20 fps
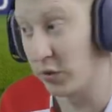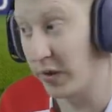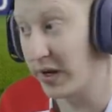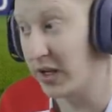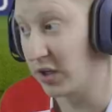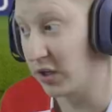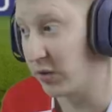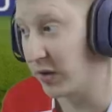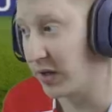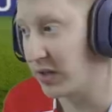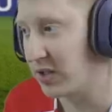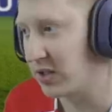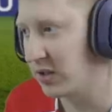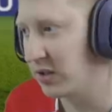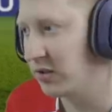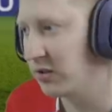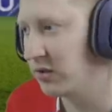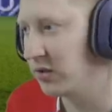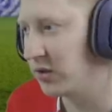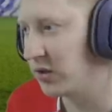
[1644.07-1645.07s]
great
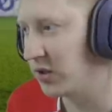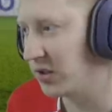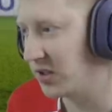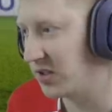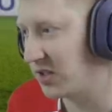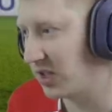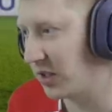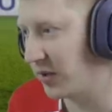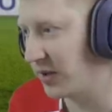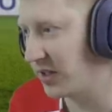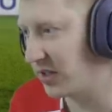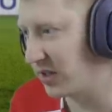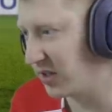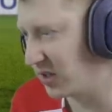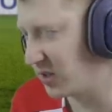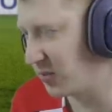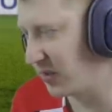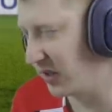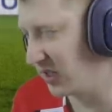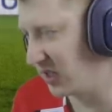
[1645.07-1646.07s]
aggression. Good
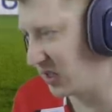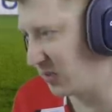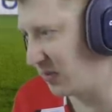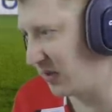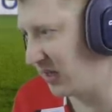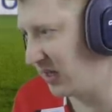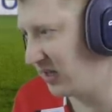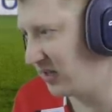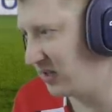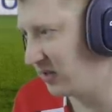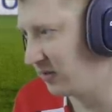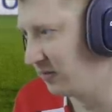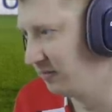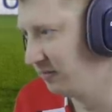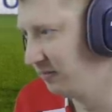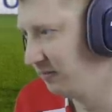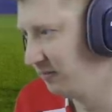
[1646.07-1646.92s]
acceleration at sprint speed.